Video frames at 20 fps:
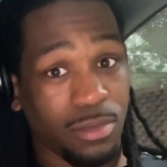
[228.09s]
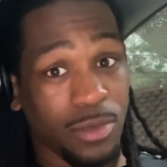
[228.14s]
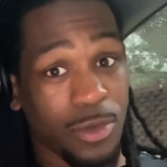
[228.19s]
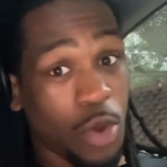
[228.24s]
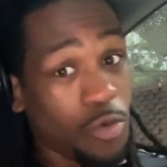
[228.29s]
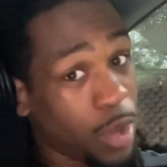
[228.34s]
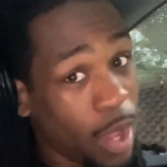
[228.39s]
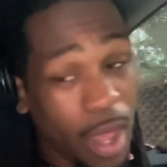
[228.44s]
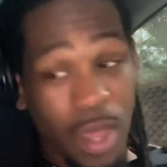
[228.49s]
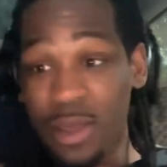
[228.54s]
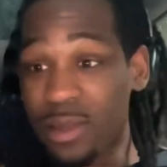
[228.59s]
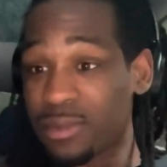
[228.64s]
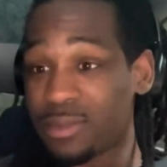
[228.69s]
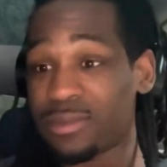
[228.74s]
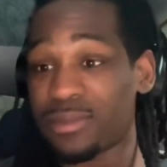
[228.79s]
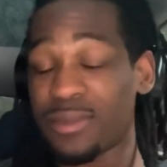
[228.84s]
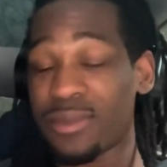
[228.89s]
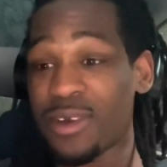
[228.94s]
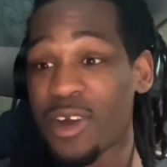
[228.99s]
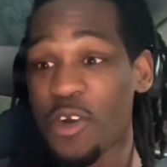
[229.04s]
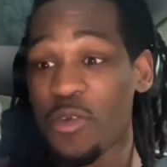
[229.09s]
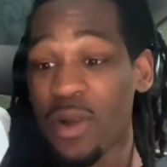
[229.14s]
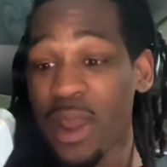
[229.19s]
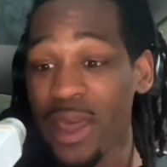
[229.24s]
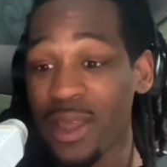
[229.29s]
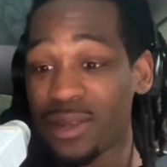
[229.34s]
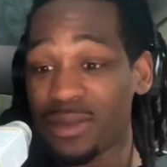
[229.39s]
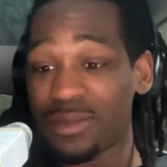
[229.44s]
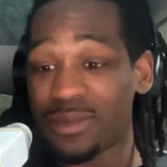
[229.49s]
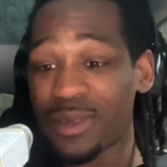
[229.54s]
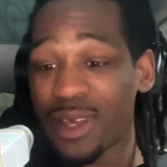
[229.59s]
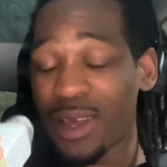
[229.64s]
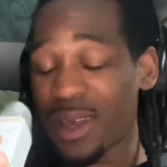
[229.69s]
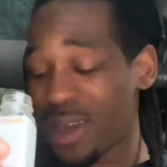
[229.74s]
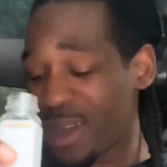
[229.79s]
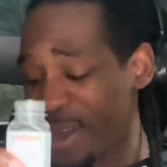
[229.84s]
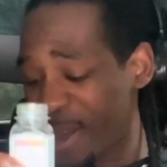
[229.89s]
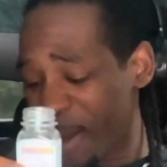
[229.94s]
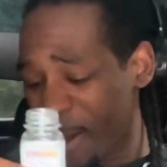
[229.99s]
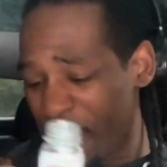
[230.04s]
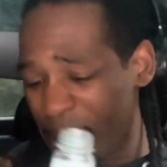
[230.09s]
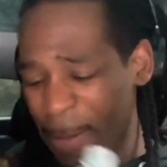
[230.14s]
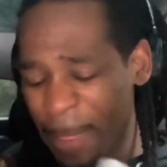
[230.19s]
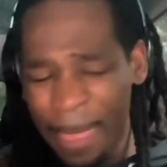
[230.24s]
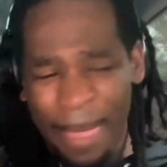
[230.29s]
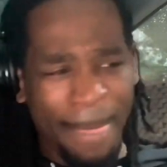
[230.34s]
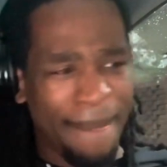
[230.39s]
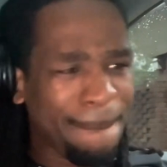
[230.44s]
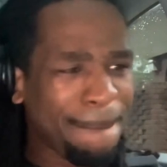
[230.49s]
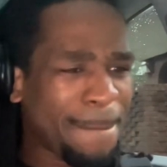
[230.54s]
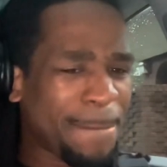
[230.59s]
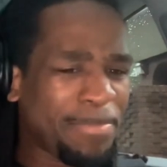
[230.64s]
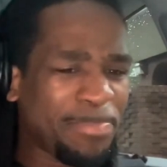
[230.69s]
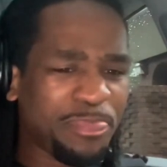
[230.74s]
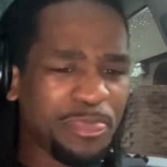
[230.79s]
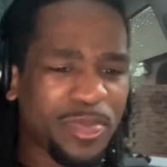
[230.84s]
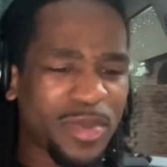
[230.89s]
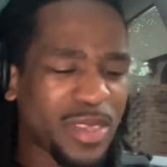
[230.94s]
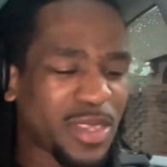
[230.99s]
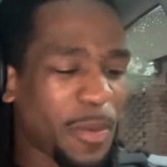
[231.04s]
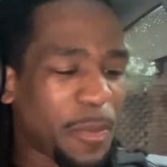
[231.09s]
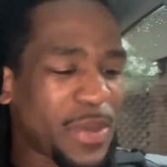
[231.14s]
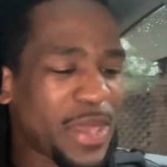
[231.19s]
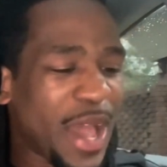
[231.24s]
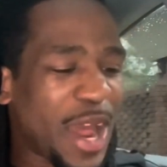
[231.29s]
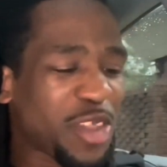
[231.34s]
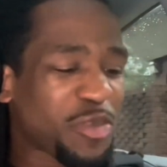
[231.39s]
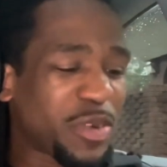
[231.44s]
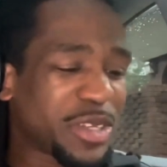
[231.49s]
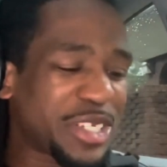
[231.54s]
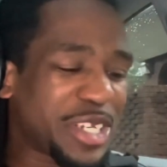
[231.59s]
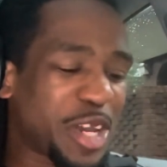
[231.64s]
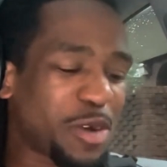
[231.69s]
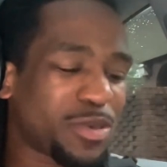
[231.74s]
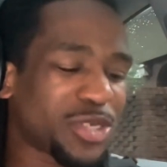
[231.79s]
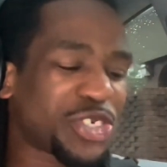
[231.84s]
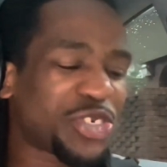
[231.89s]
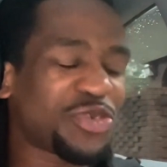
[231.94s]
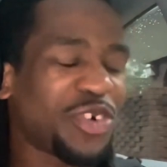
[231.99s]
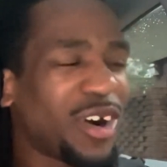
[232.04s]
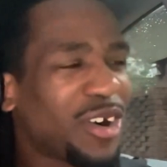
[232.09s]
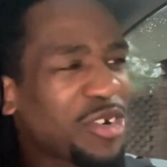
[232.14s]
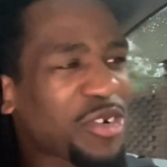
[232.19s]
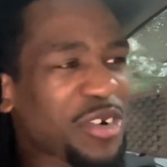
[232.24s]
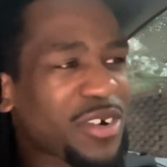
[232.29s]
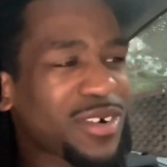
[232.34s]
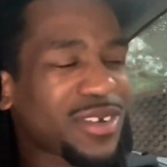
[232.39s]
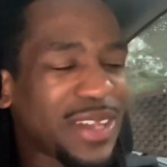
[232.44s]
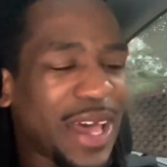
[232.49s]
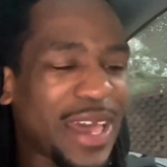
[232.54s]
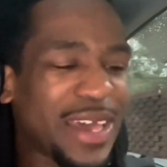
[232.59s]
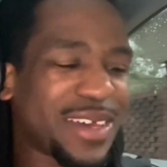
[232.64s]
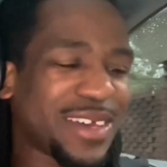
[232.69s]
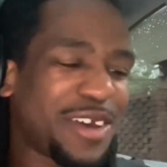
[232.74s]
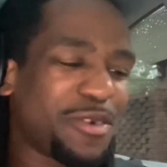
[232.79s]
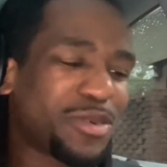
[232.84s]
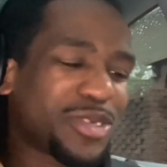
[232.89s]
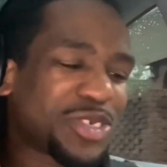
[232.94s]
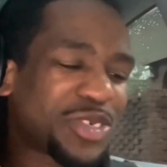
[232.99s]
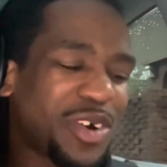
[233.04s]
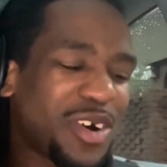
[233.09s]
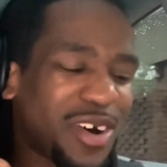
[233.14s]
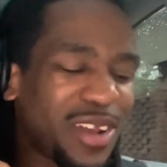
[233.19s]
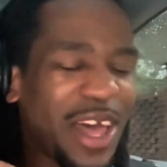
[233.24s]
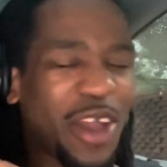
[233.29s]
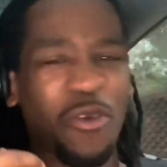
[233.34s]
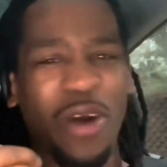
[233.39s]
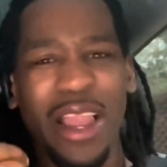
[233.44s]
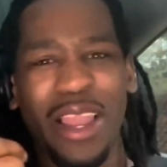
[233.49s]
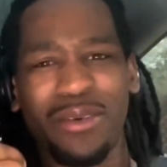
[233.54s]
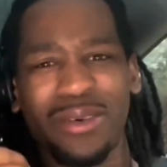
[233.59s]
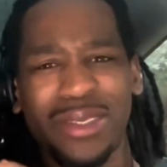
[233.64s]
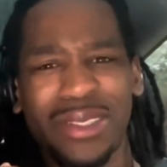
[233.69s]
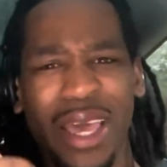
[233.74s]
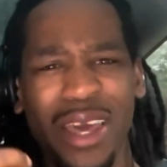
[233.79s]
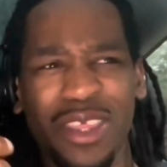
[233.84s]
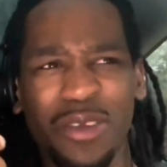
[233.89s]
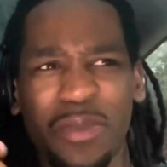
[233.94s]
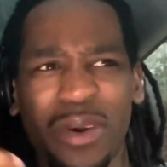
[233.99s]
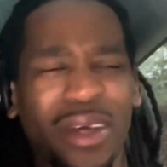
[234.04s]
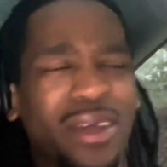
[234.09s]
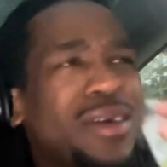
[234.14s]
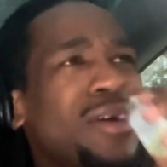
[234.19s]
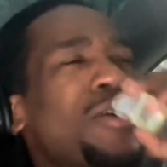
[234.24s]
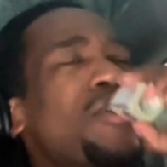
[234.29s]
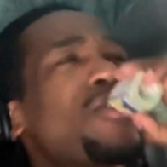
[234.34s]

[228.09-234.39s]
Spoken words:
Okay. All right. To be honest with you, it was strong while I was tasting, but